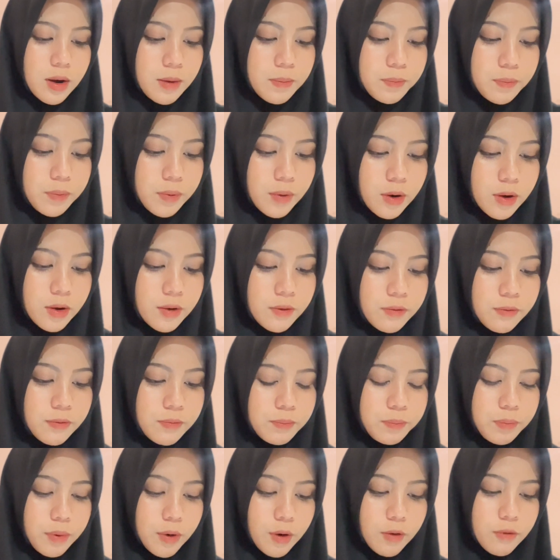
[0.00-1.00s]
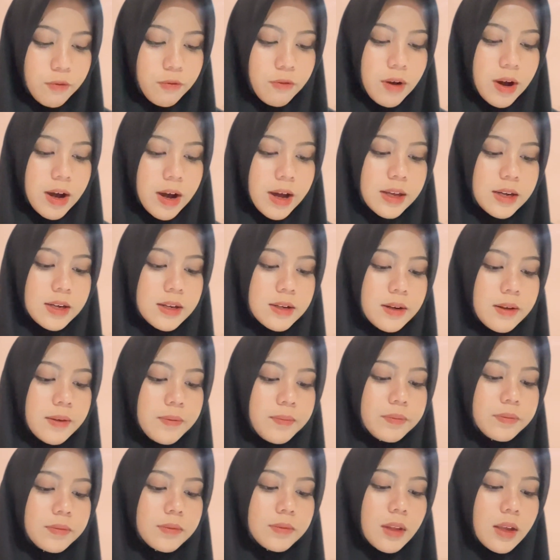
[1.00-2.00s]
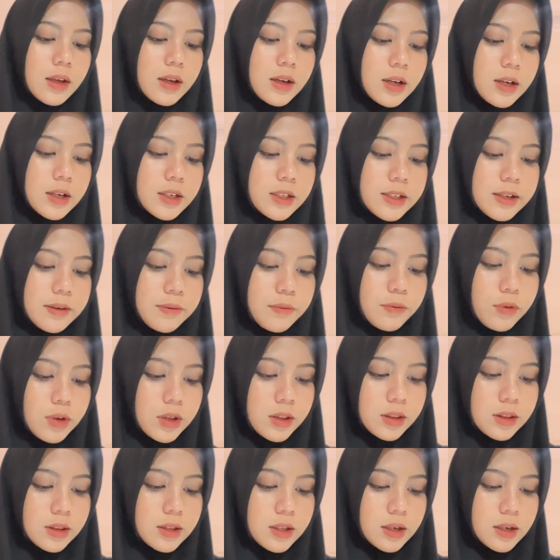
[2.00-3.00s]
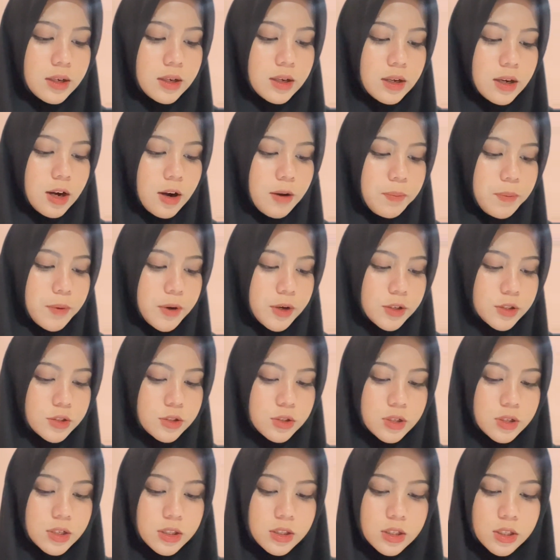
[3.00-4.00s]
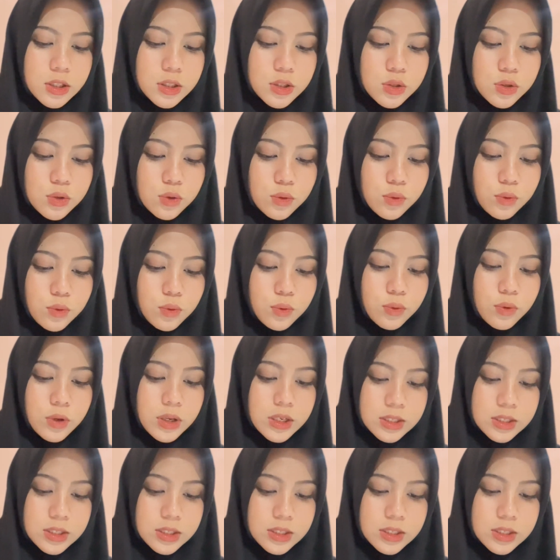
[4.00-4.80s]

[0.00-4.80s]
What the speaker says: provide them with the opportunity to